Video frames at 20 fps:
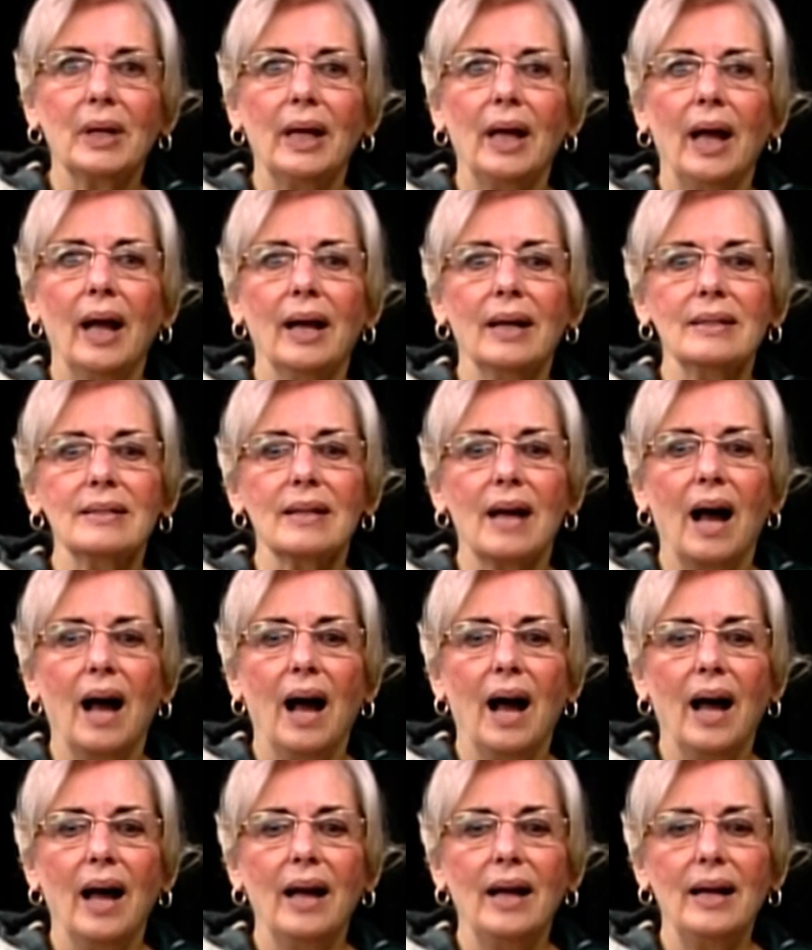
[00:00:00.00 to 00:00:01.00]
and
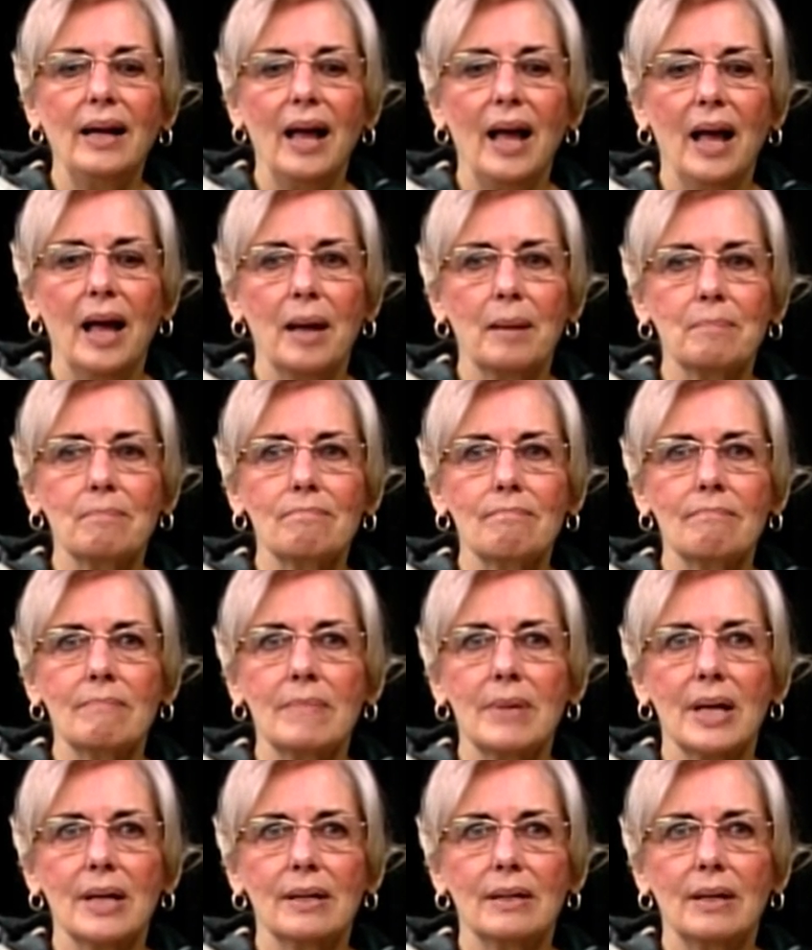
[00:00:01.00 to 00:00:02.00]
I am
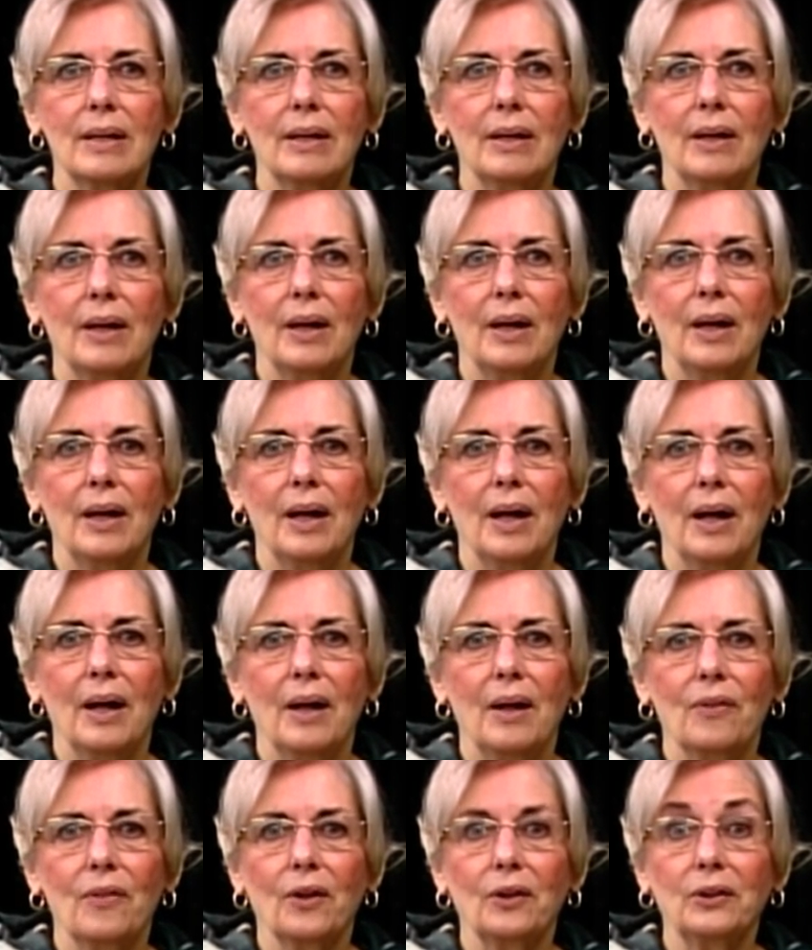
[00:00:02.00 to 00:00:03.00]

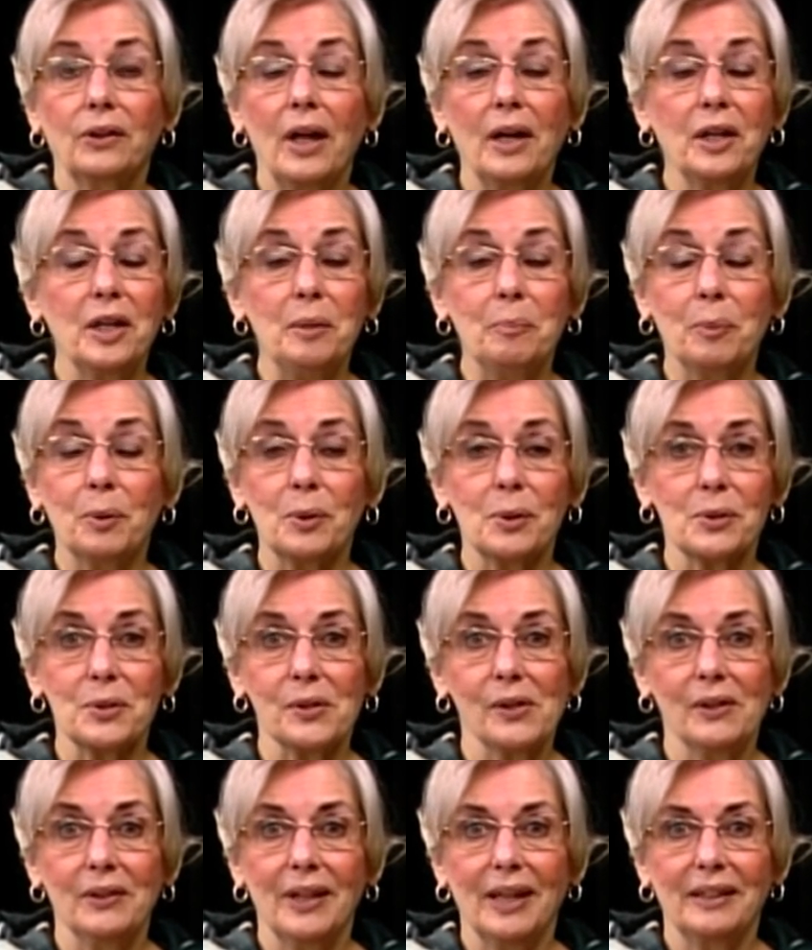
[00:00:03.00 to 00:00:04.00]
the lucky
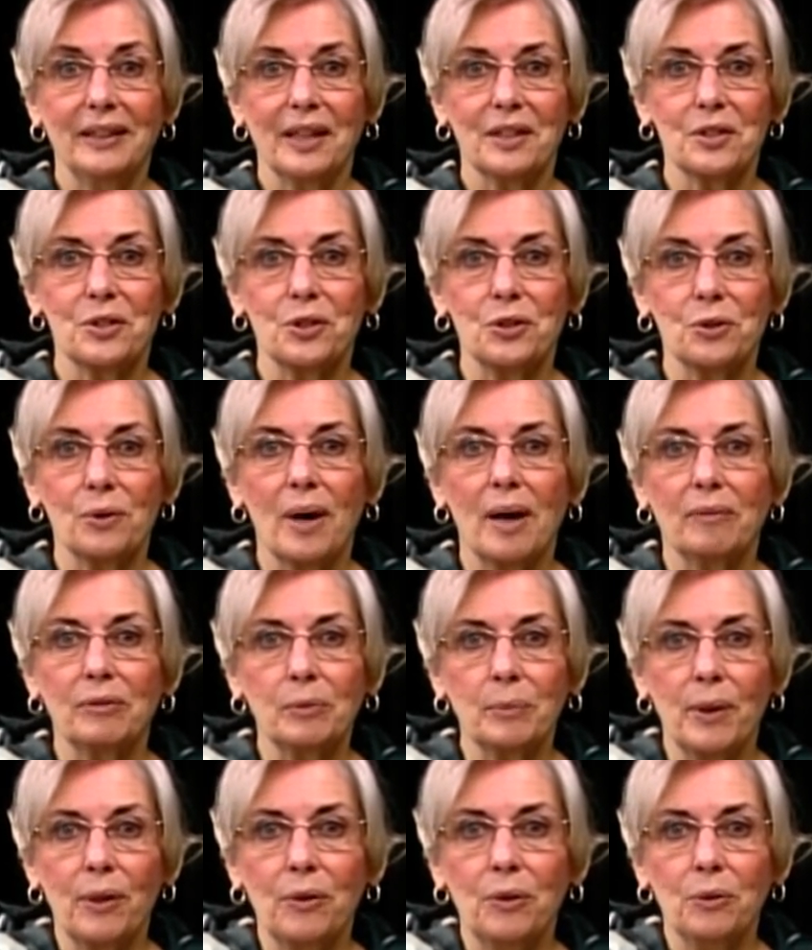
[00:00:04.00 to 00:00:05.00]
person that gets to travel
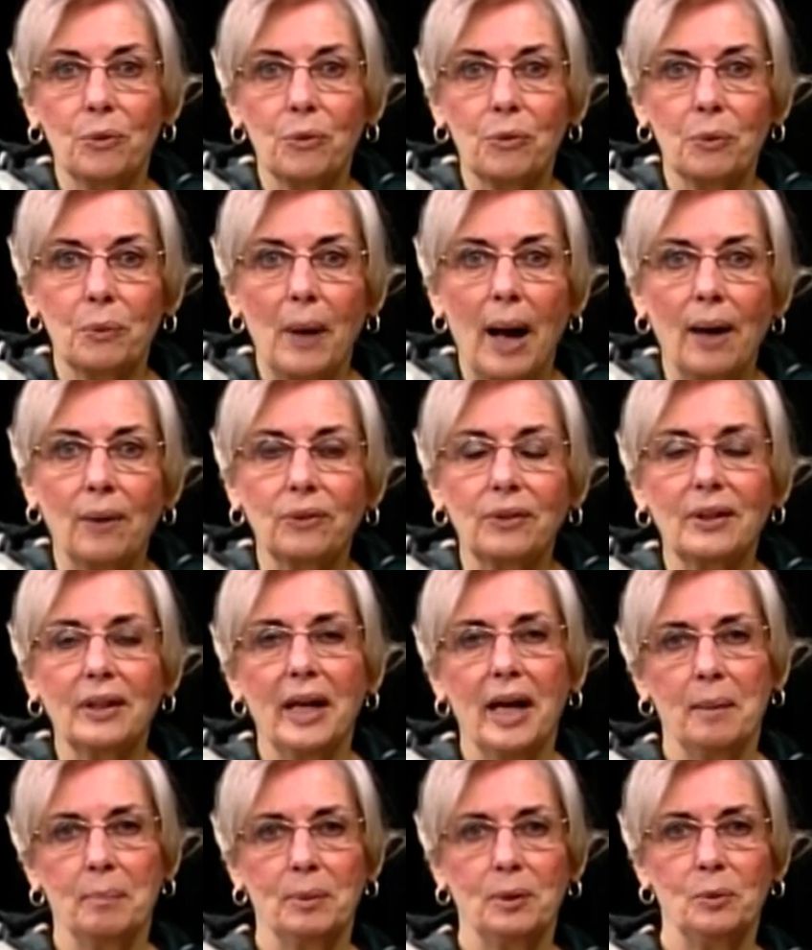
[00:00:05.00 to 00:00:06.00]
with you throughout the
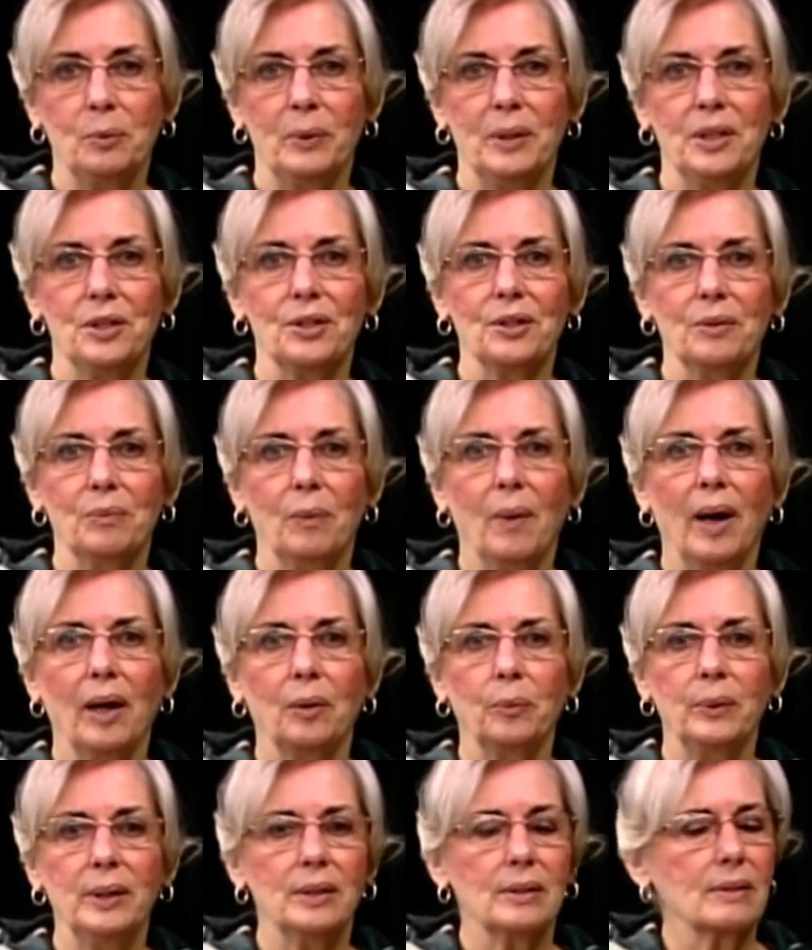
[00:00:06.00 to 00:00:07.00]
capital region
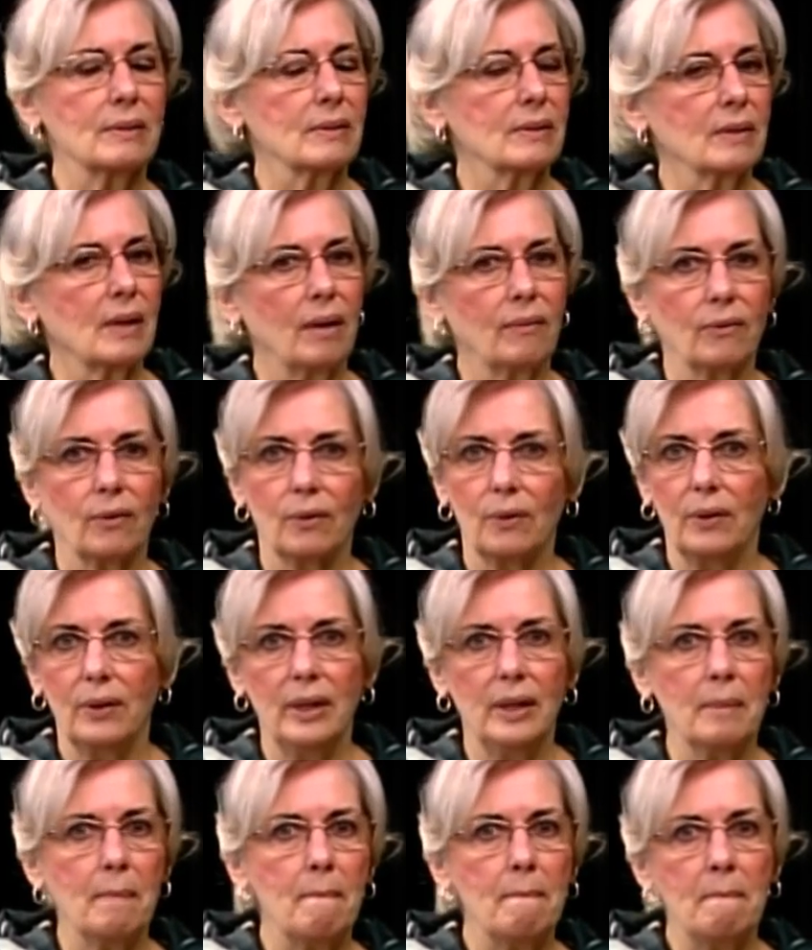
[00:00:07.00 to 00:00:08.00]
while we discover
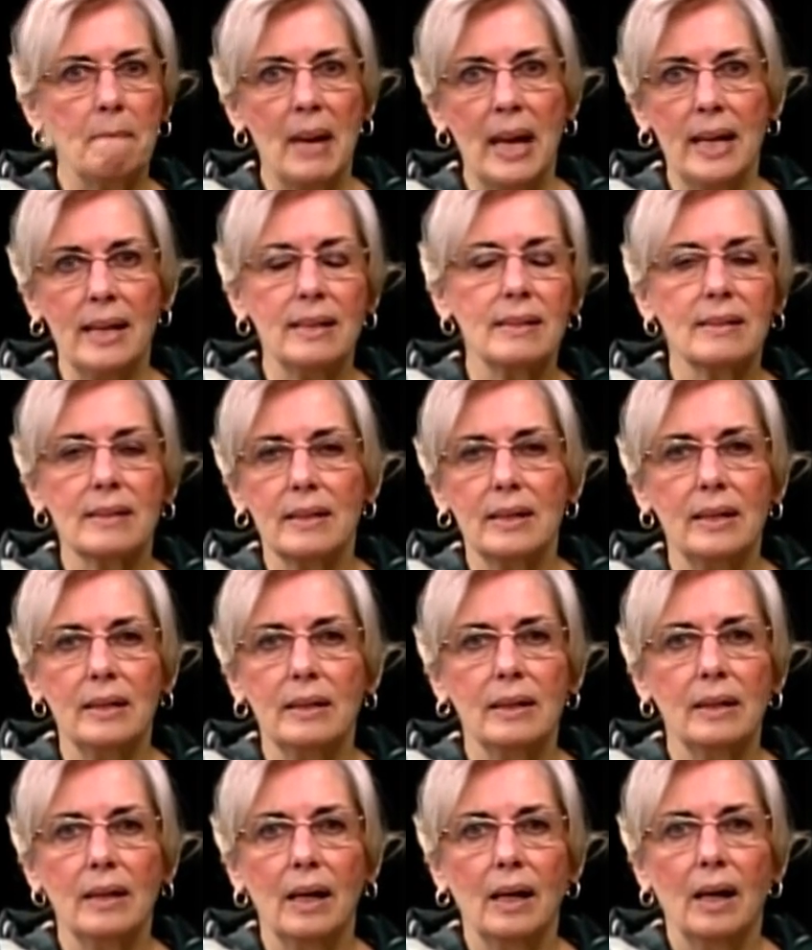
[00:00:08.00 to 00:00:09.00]
the
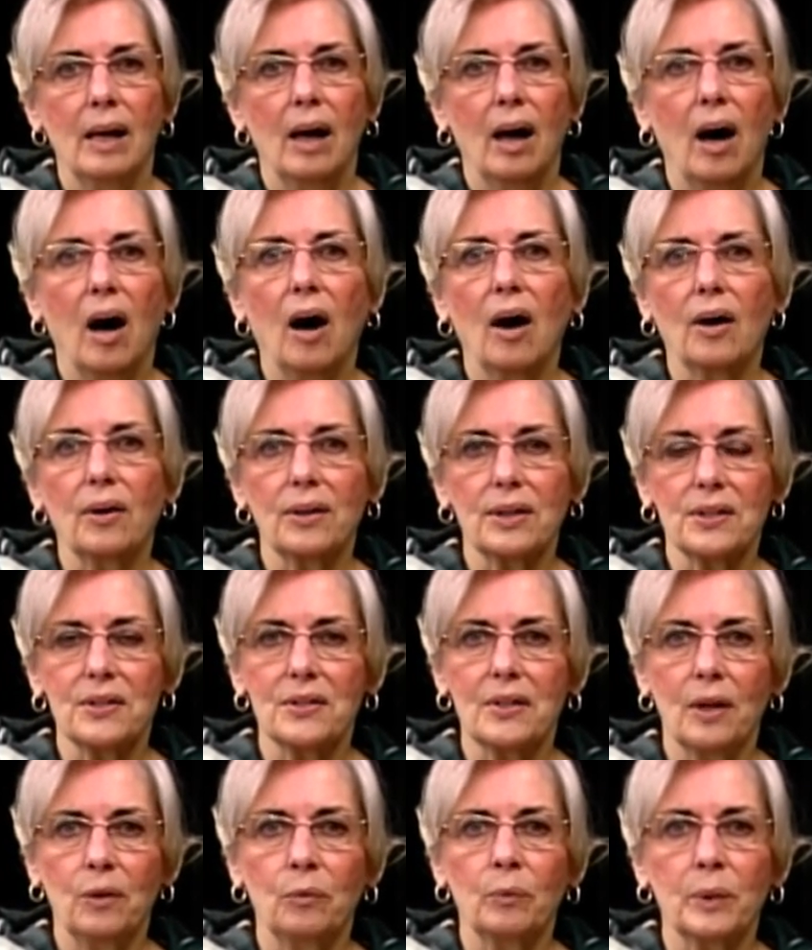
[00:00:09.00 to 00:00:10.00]
amazing
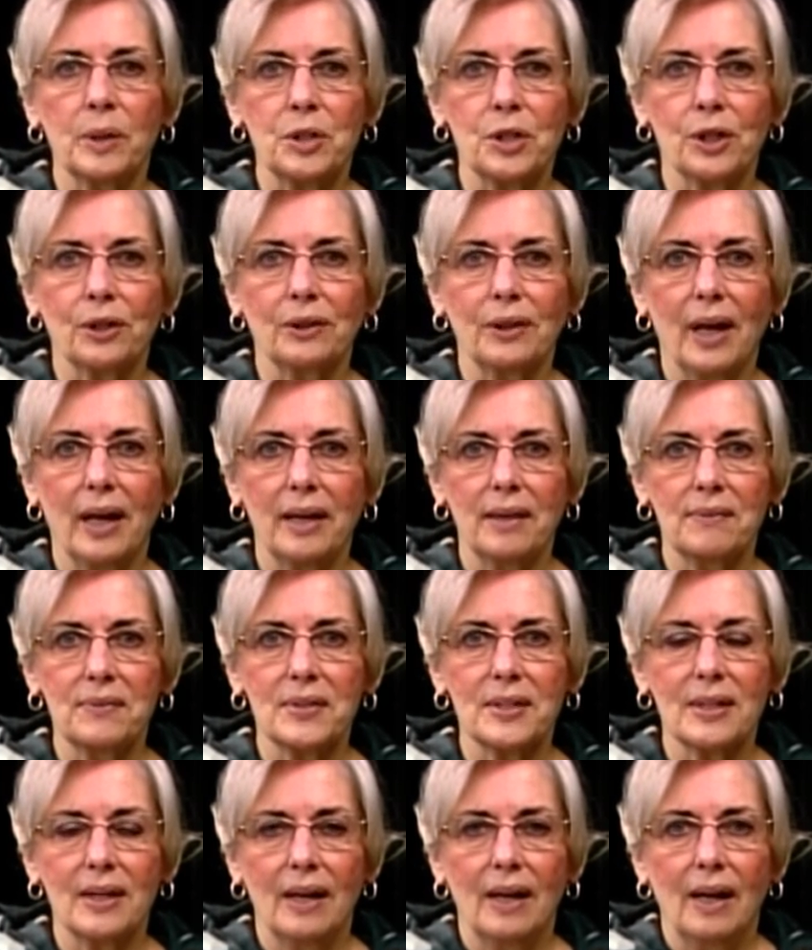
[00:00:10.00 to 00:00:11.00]
artists that enrich our
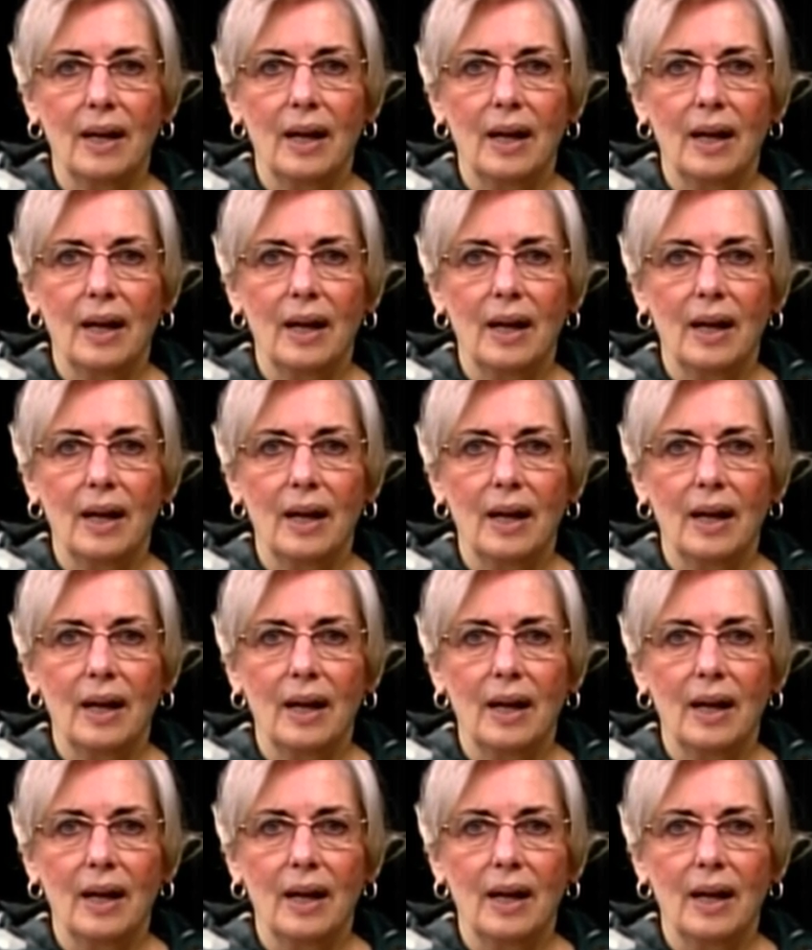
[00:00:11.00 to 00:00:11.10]
lives.